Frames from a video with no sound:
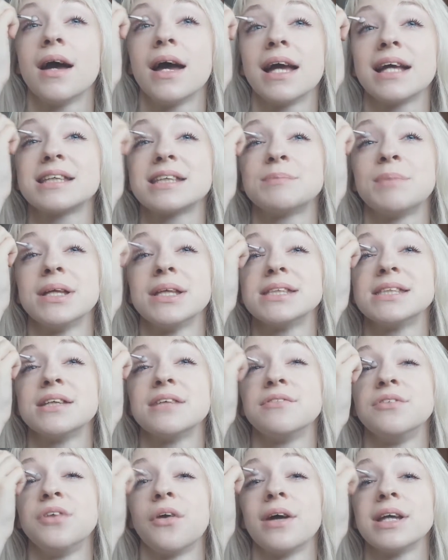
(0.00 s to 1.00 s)

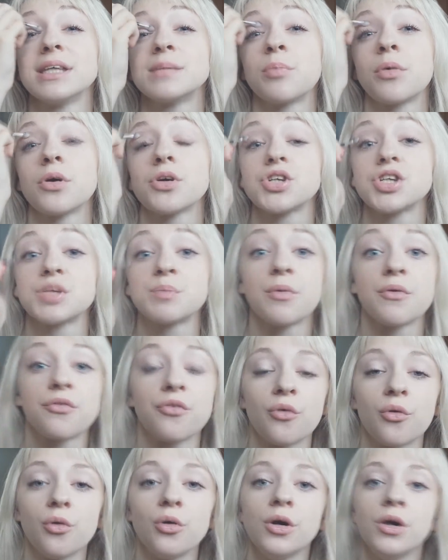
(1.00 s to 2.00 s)
expensive, nice brushes
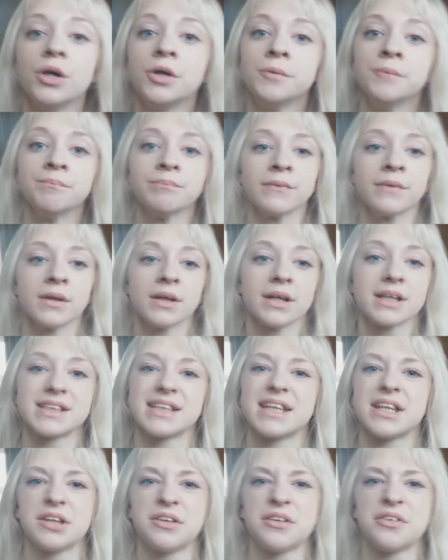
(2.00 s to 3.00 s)
before,
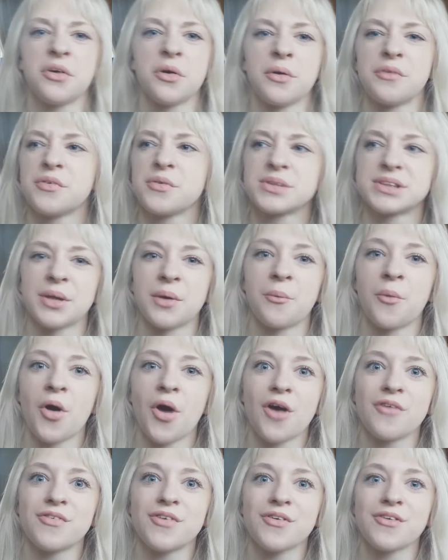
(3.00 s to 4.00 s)
because I didn't know if it was like
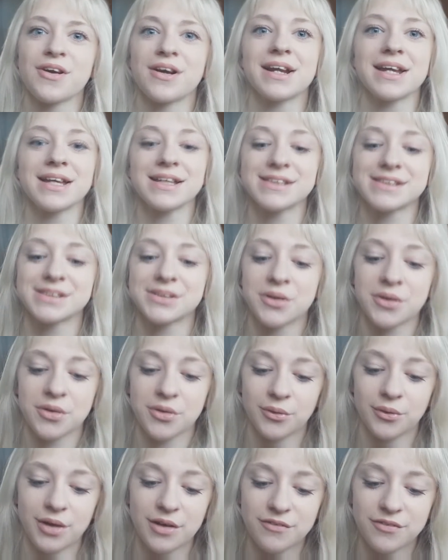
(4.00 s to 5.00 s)
worth it really.
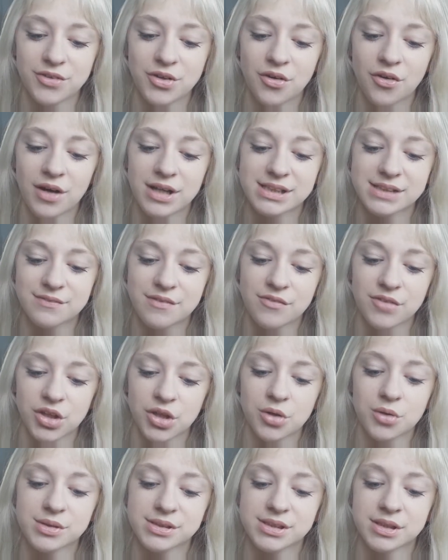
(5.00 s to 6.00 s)
So if you guys have ever
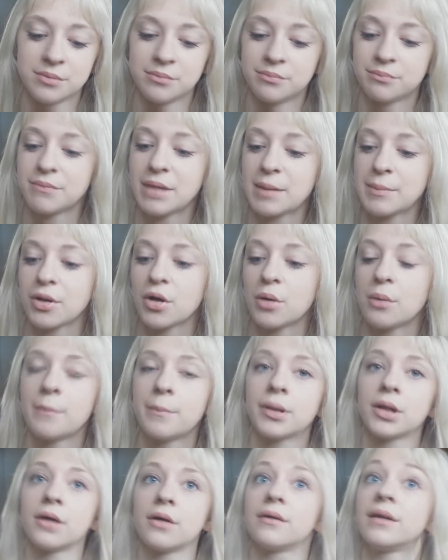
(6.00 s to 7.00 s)
used them, maybe comment
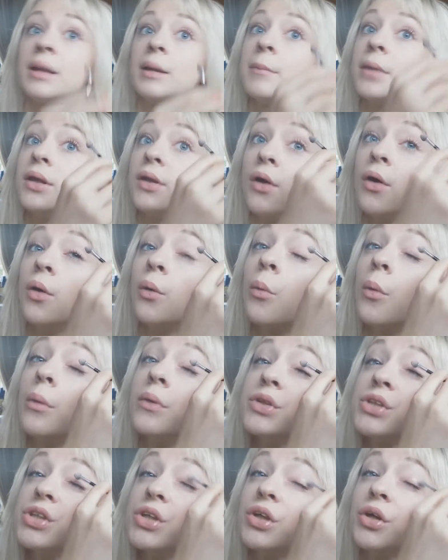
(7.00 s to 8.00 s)
below and let me know what
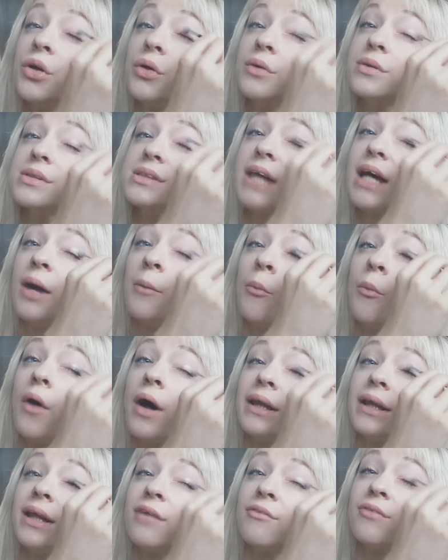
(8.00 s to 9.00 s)
ones you use and
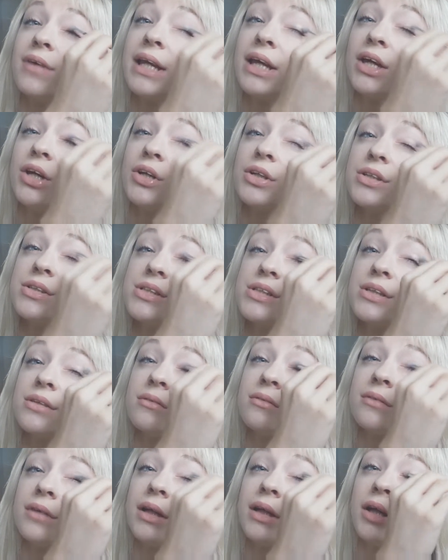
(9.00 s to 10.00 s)
why they're really good,
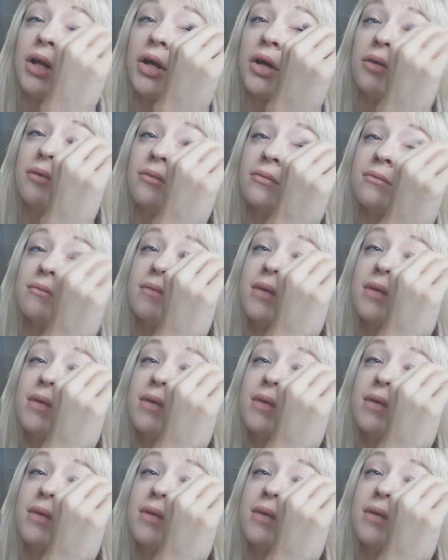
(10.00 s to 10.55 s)
you know,